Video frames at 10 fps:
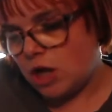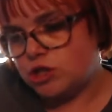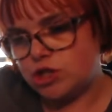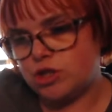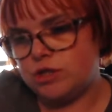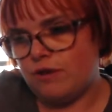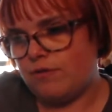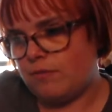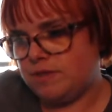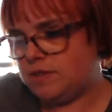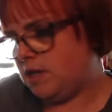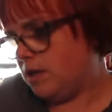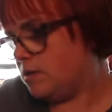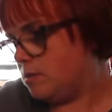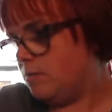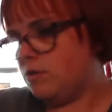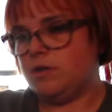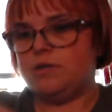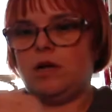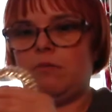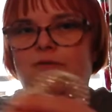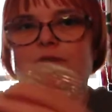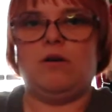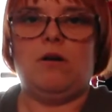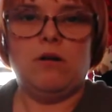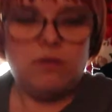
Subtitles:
Just because the other one was £6. Oh my god, it stuck on my finger.